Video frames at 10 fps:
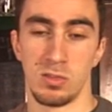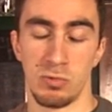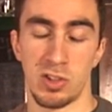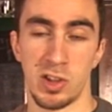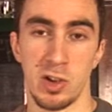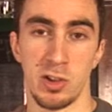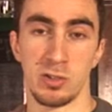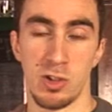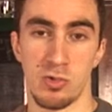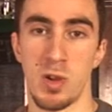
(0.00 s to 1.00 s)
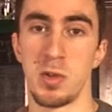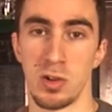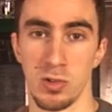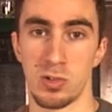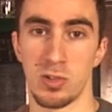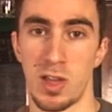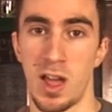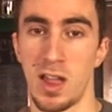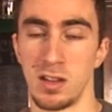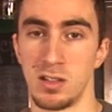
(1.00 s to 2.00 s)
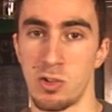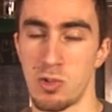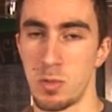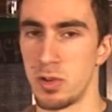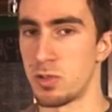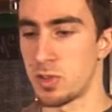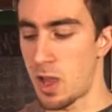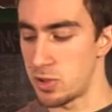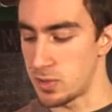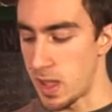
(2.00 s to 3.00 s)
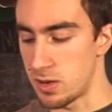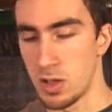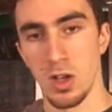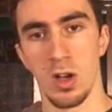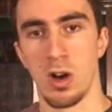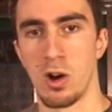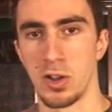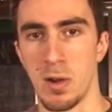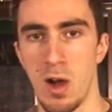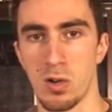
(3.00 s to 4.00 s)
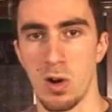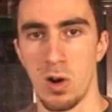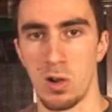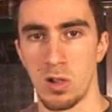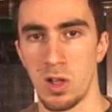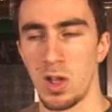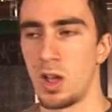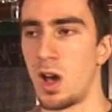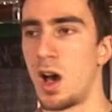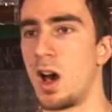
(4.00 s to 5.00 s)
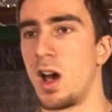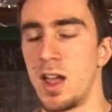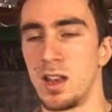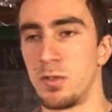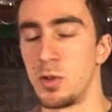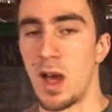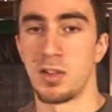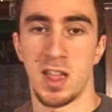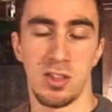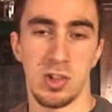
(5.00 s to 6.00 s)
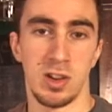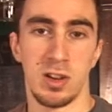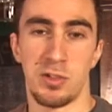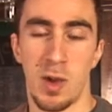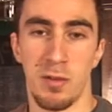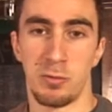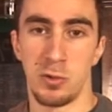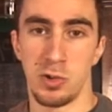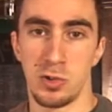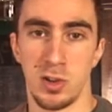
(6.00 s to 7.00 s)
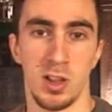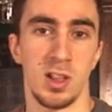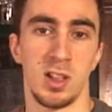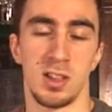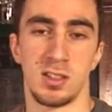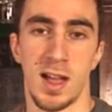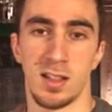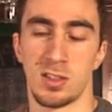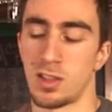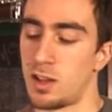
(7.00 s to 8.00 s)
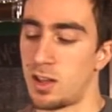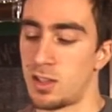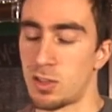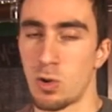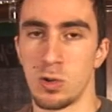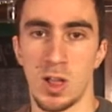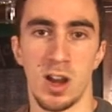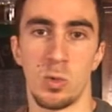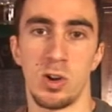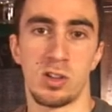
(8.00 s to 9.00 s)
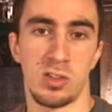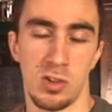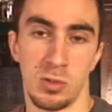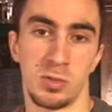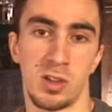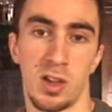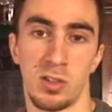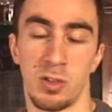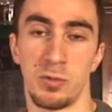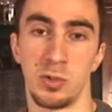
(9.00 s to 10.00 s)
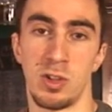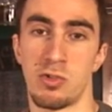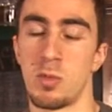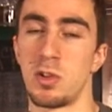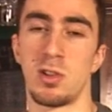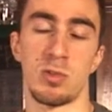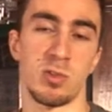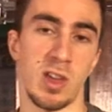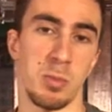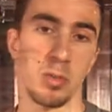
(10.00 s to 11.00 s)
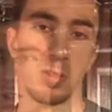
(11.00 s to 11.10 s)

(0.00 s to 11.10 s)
secure your distributors. And distributors is how you get all your alcohol. and if you have a kitchen and if you have food, that's, uh, that's a whole lot of work too, because the food distributors are separate.